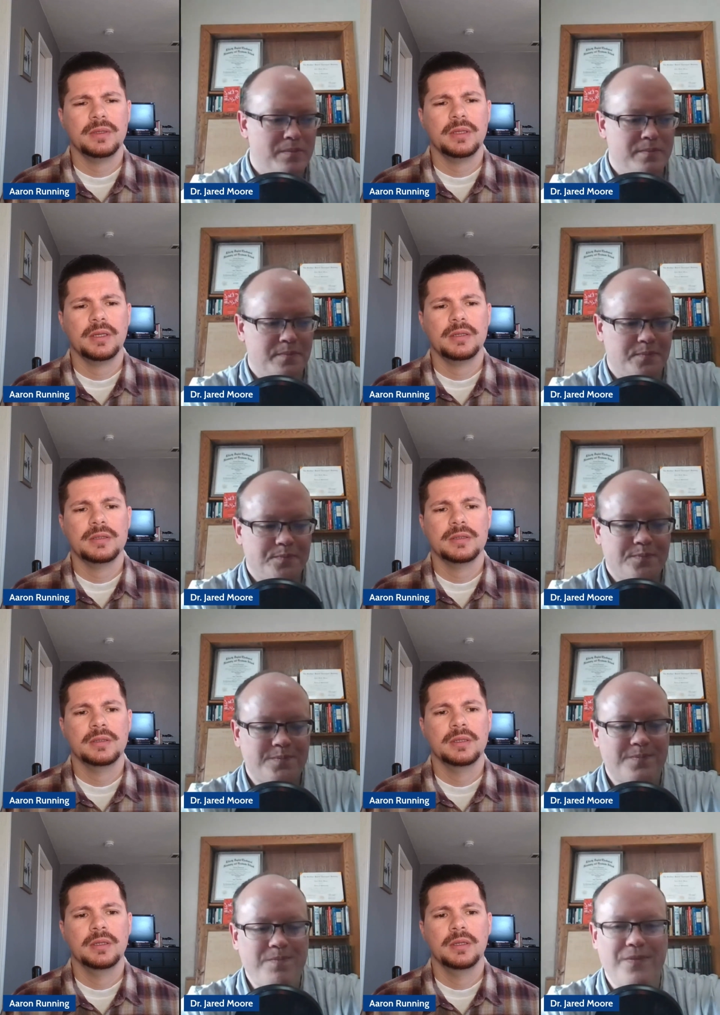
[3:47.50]
Speaker 1: I think it is.
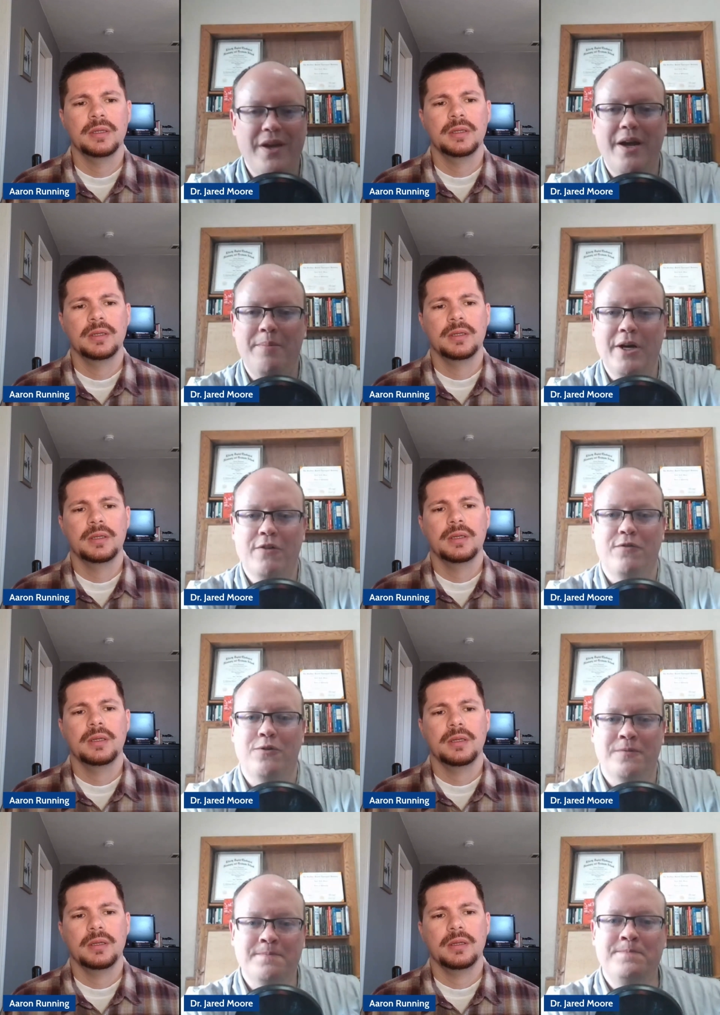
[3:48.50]
Speaker 2: Yeah,
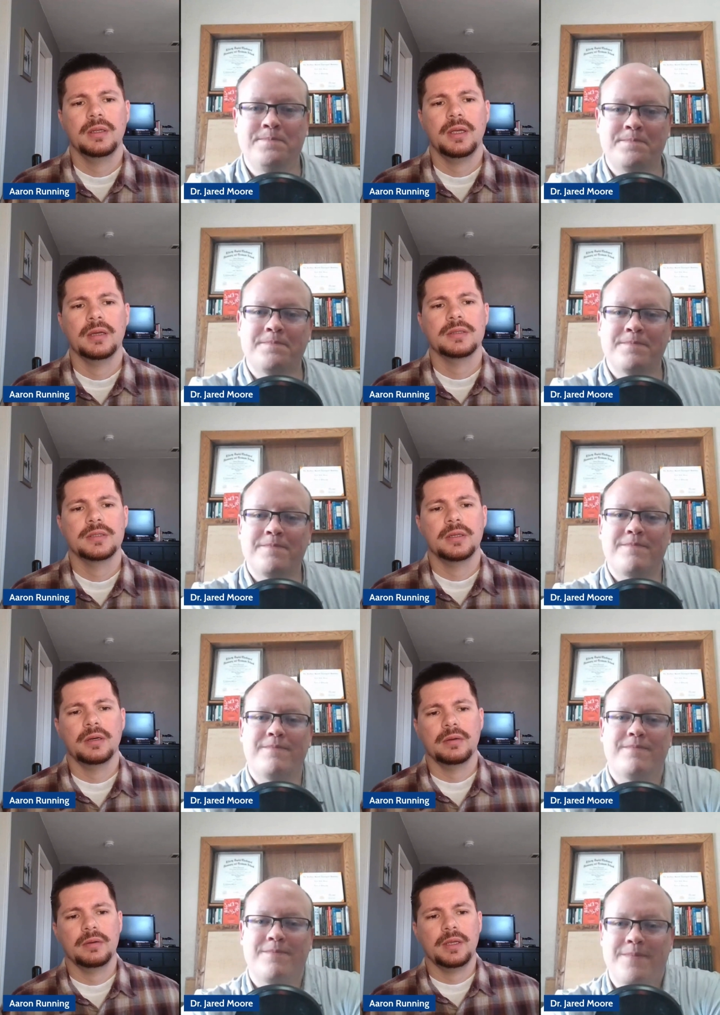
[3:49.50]
Maryville.
Speaker 1: Yeah,
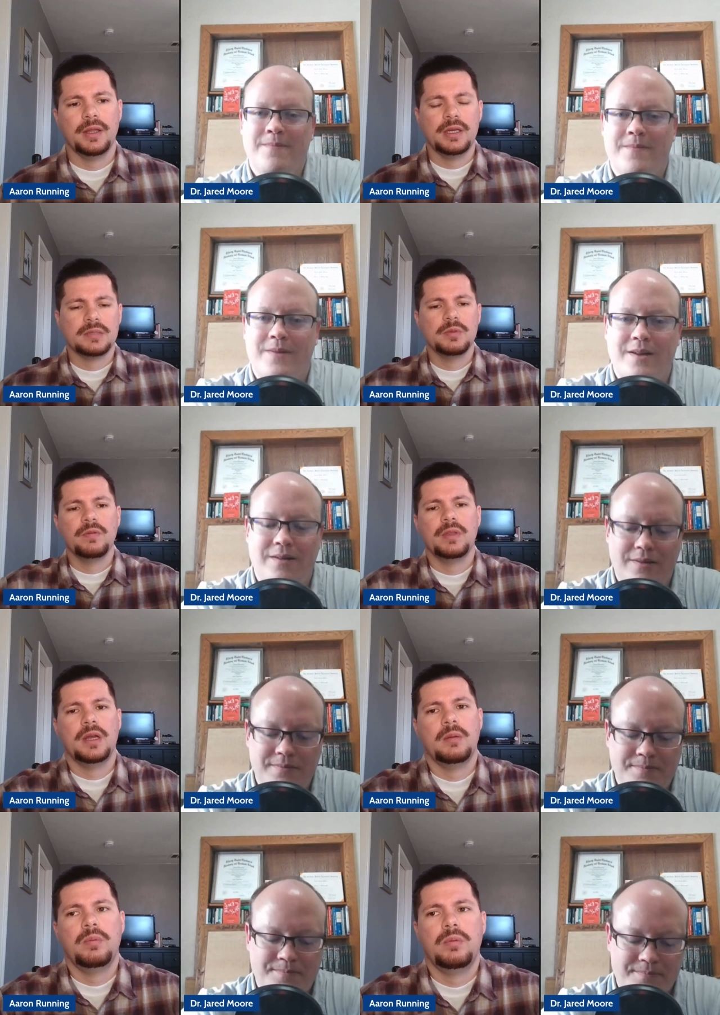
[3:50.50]
so yeah, they just moved
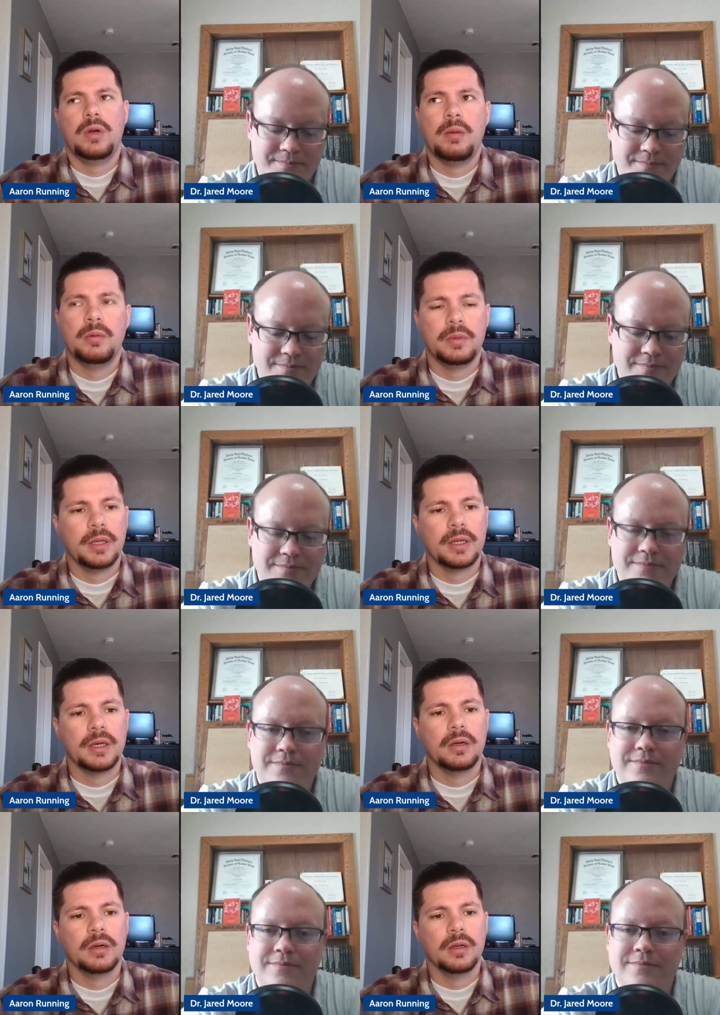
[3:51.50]
there probably like a
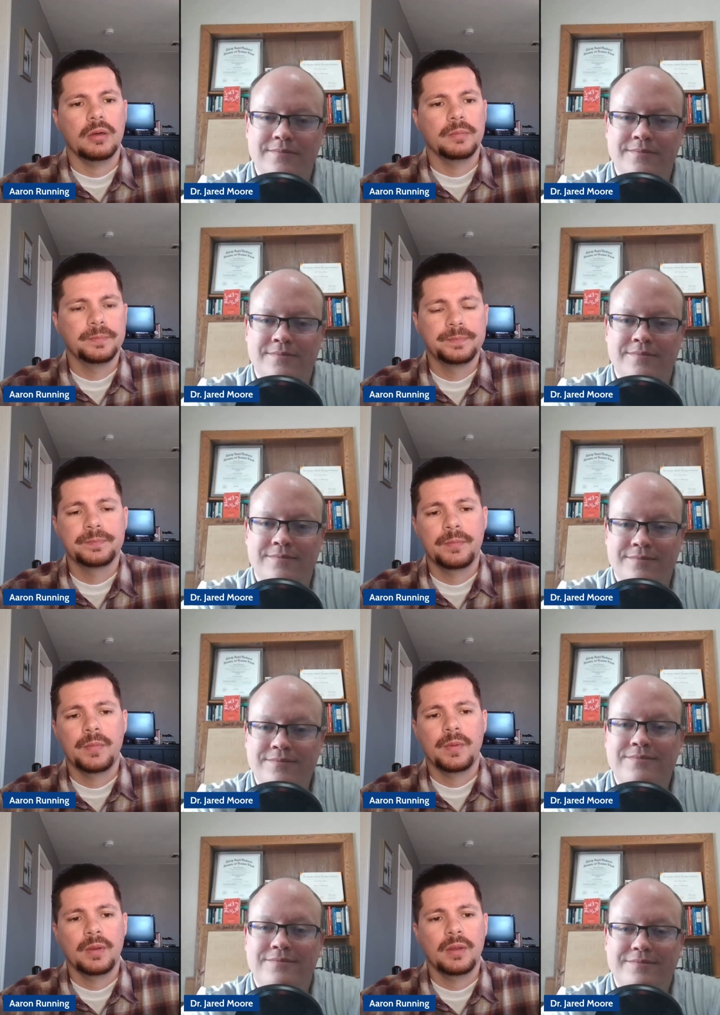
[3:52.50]
year ago.
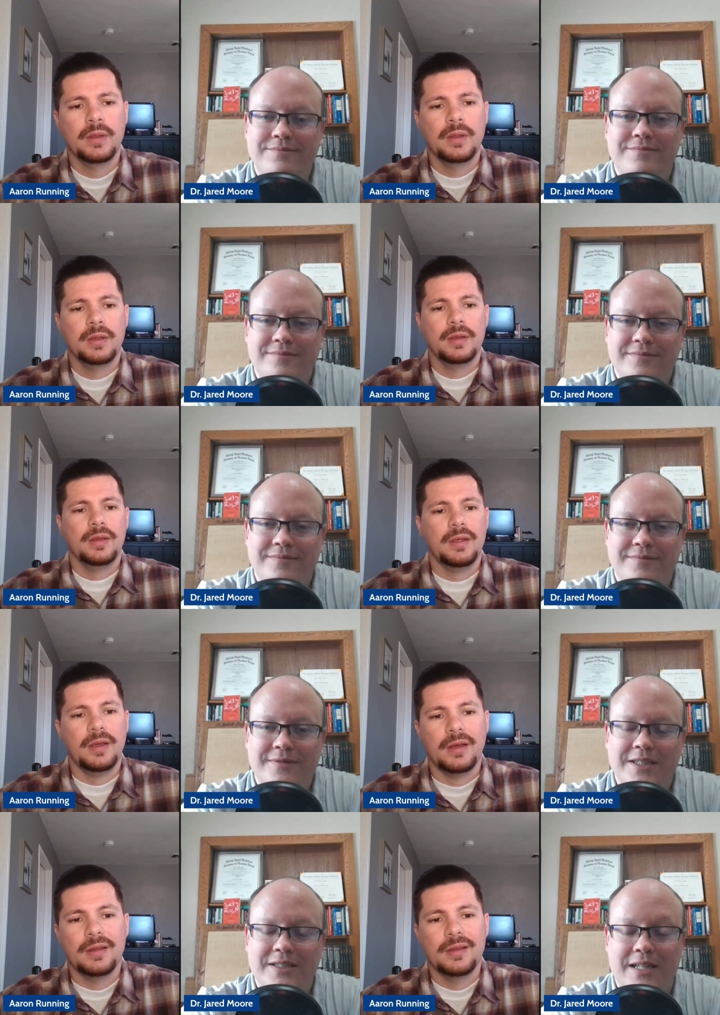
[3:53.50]

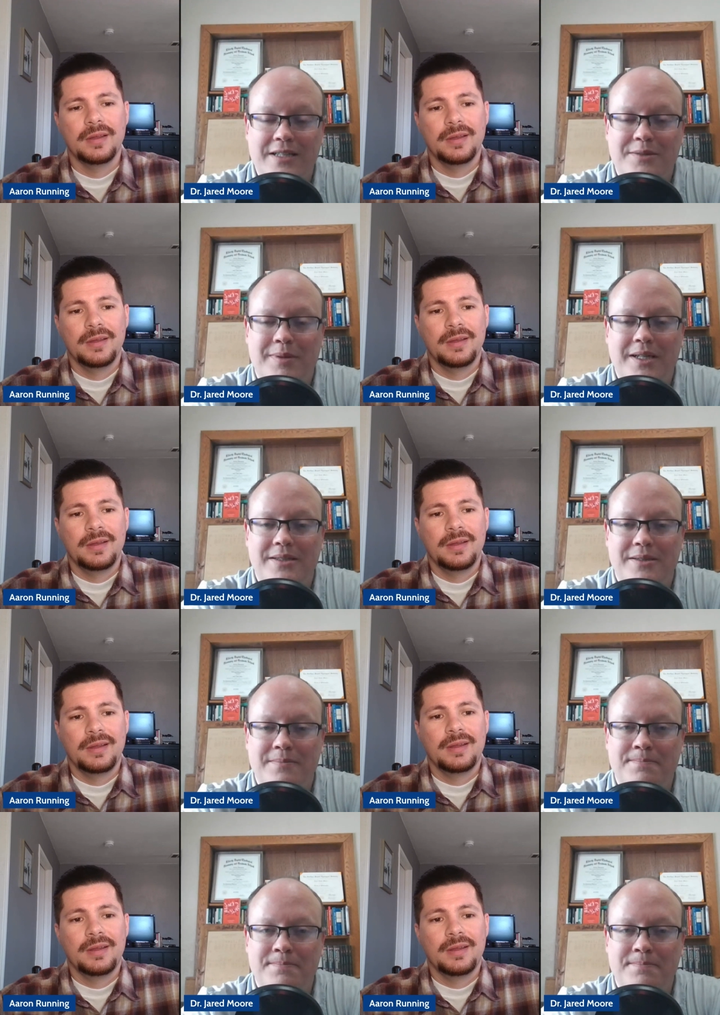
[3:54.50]
Yeah,
Speaker 2: it's a nice place.